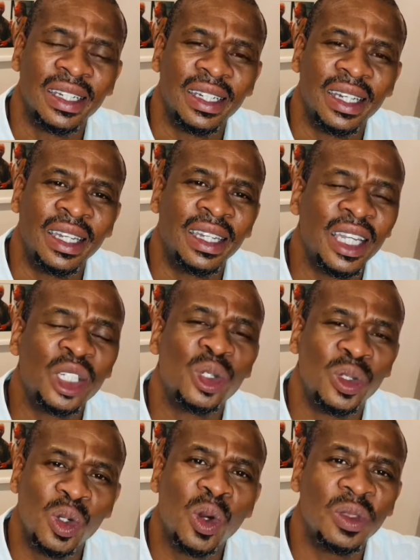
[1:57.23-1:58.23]
and get to
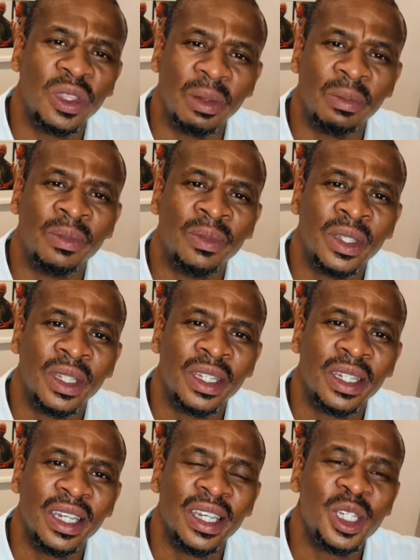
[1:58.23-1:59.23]
know them,
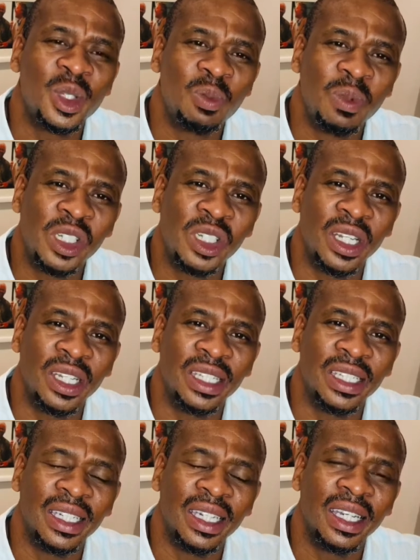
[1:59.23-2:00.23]
especially
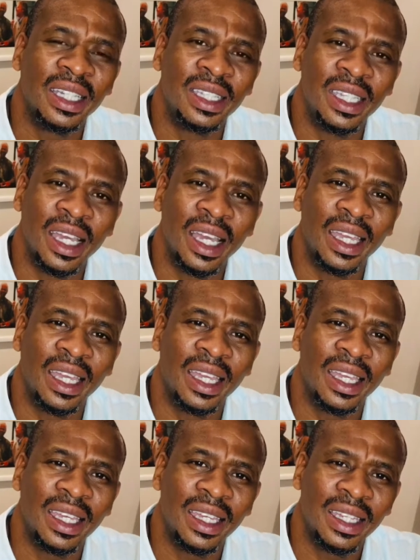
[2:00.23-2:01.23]
at their
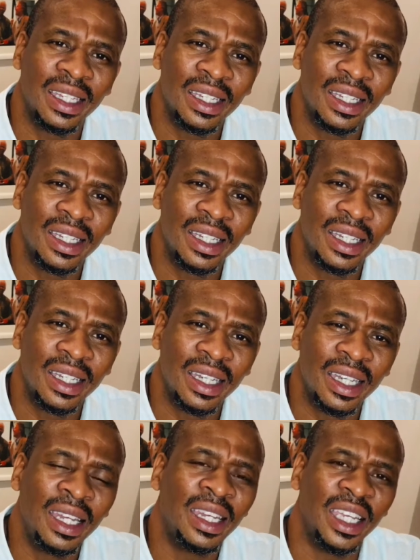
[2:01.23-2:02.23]

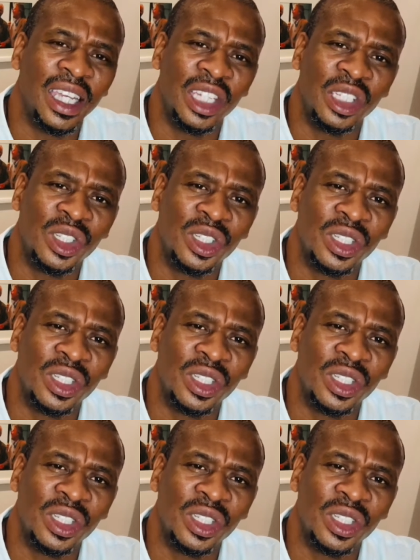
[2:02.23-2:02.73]
early age.